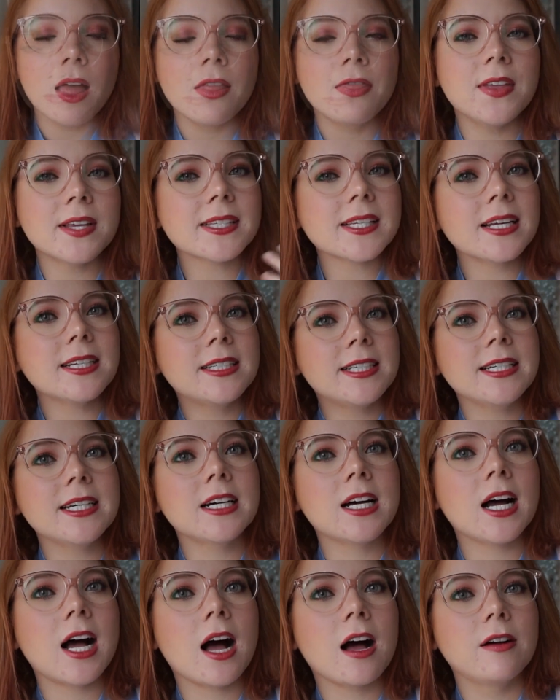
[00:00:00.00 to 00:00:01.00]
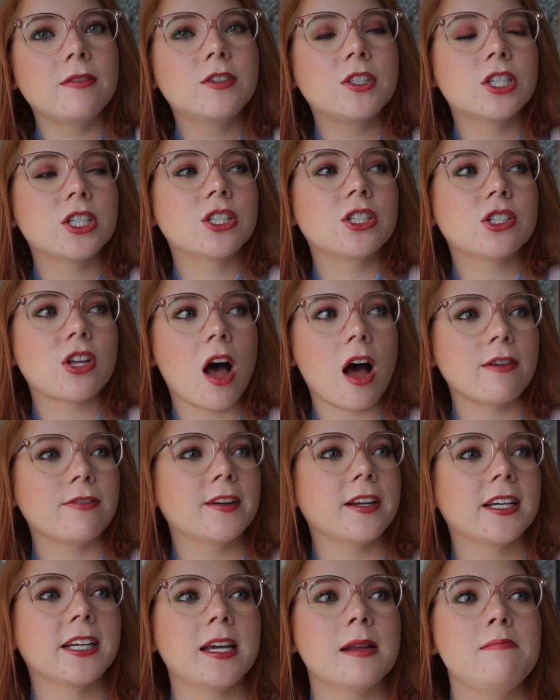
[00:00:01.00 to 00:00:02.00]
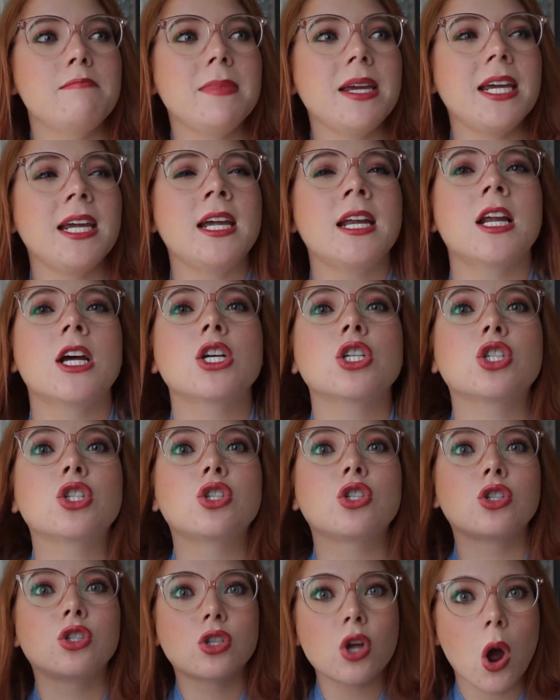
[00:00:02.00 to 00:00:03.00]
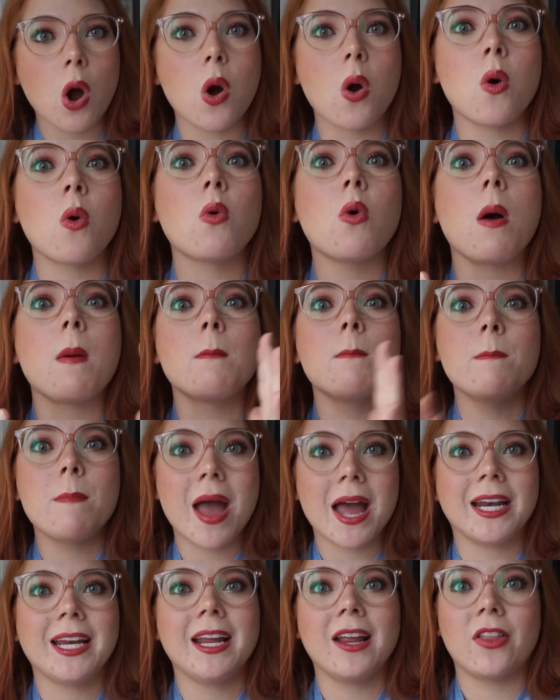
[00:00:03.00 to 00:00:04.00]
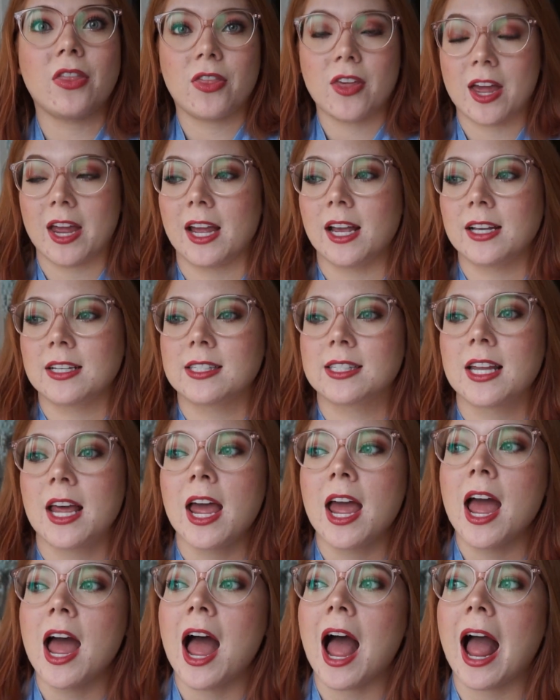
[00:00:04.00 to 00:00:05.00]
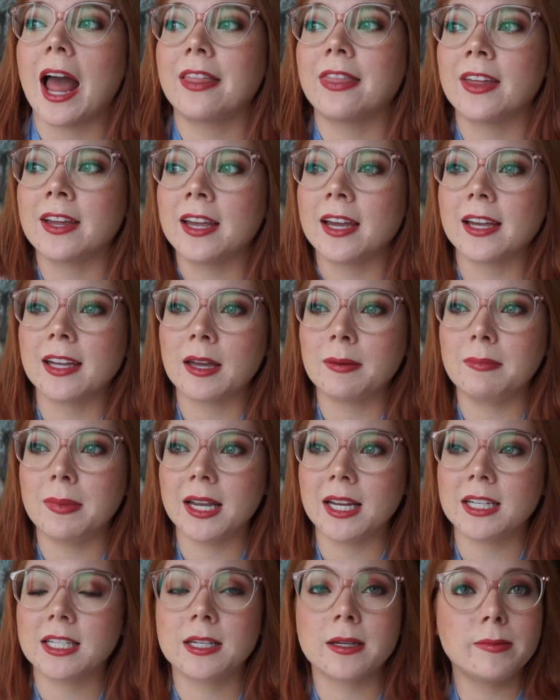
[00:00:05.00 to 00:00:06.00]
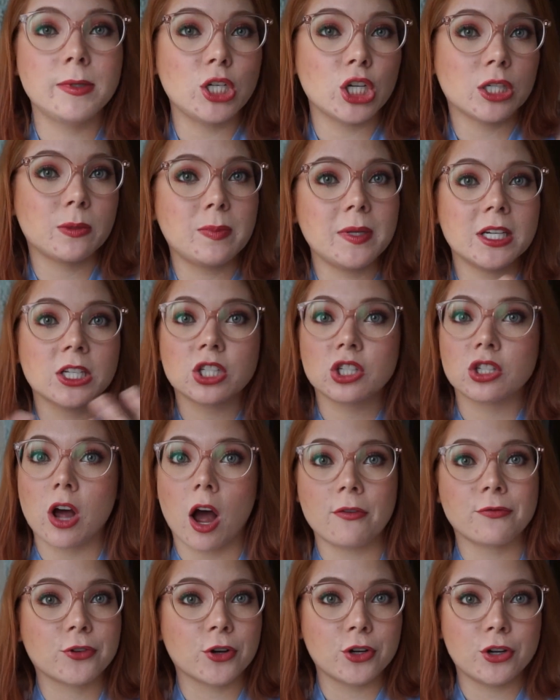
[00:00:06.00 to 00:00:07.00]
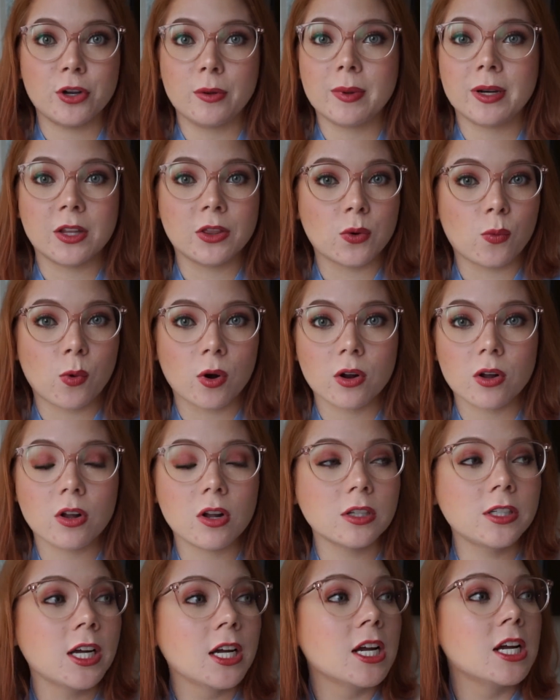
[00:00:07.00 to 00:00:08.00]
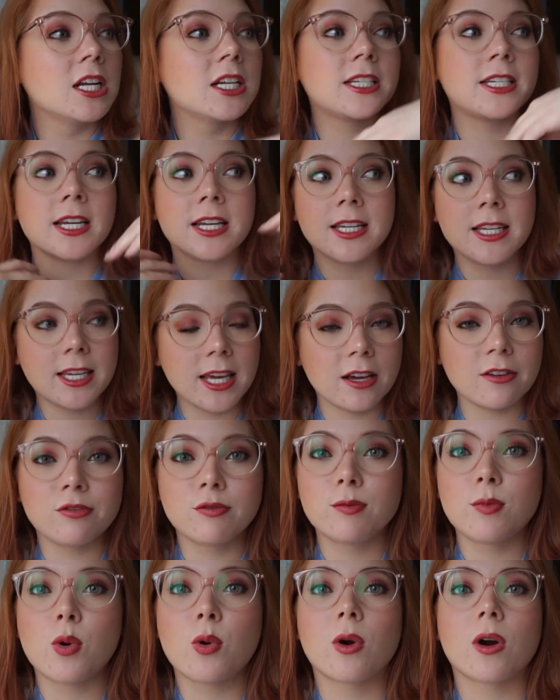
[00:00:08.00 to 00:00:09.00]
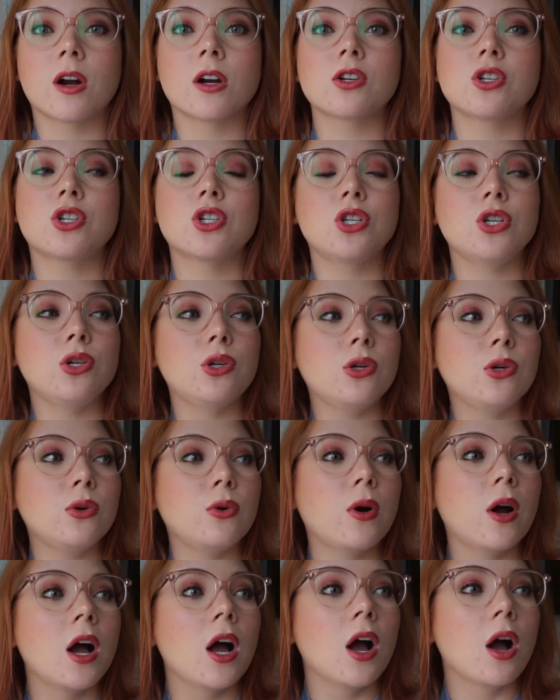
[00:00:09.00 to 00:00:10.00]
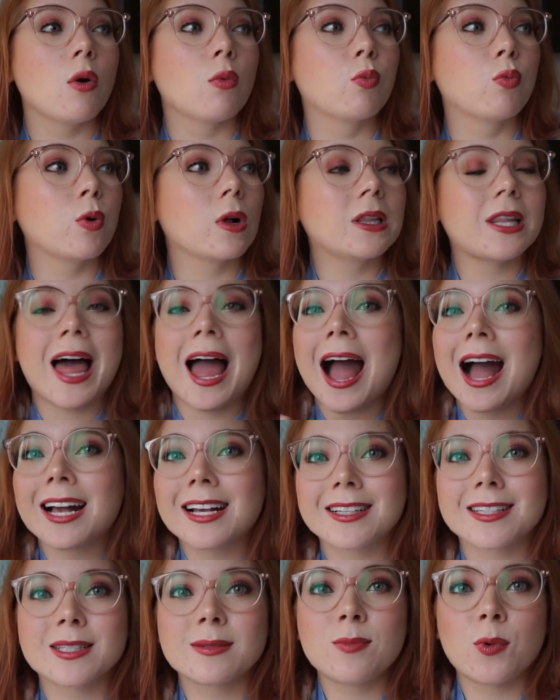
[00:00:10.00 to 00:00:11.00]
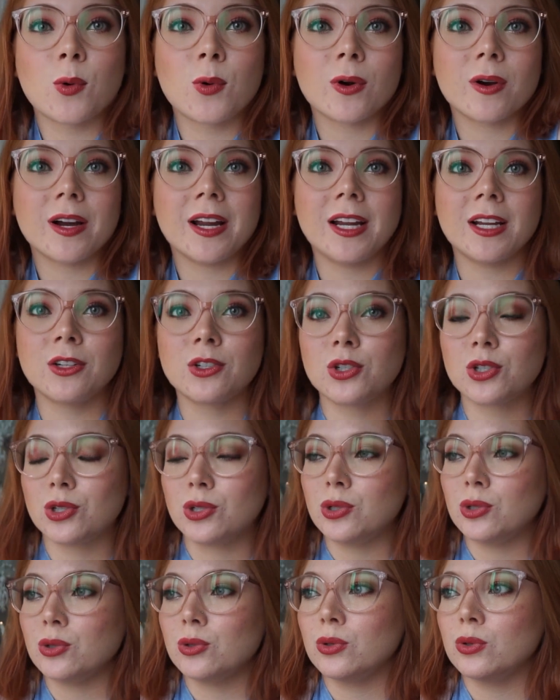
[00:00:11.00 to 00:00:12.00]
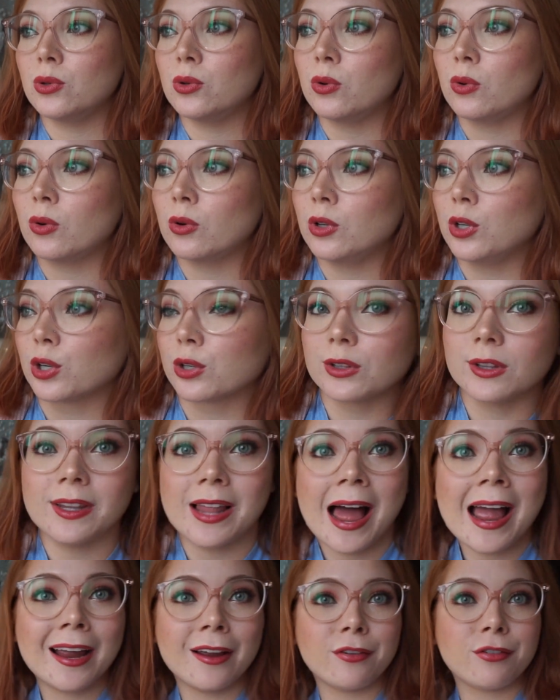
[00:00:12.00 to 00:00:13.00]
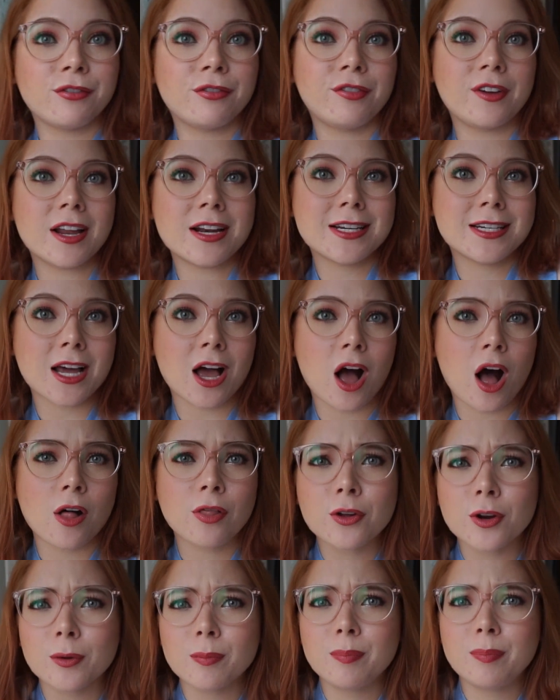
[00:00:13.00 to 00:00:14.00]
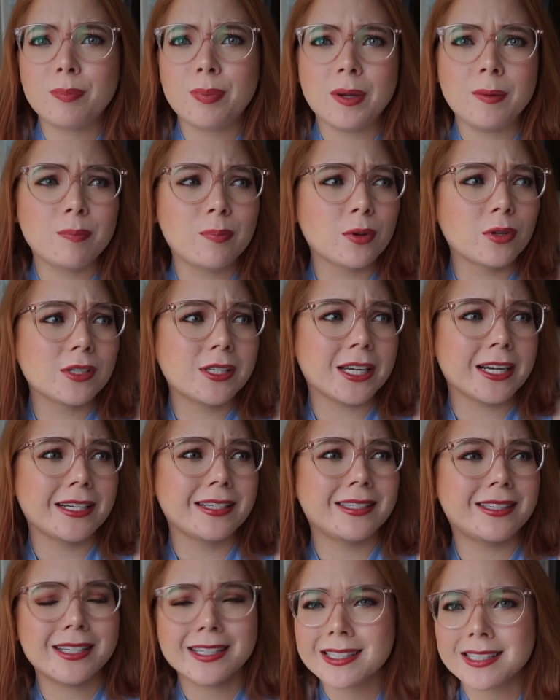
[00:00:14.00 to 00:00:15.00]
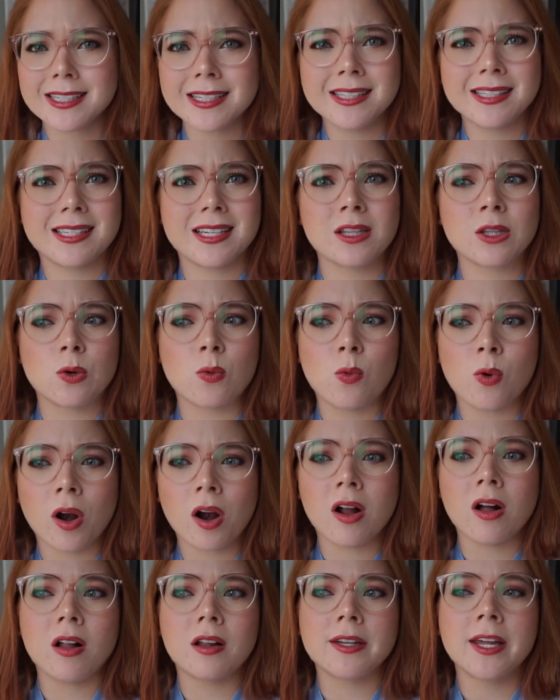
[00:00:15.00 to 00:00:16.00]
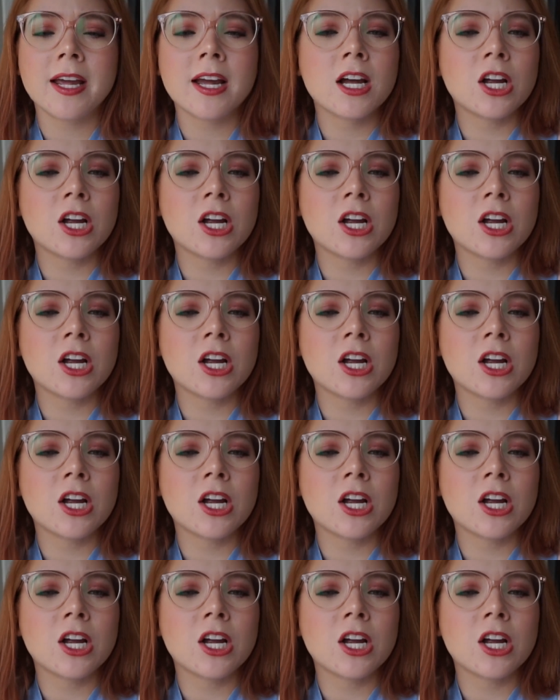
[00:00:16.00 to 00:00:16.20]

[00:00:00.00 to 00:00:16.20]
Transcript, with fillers: This idea of to soften can mean so many things. I think it can mean to just be a softer human in the world, to give more, to relax more into your life, into other people's existence in the world,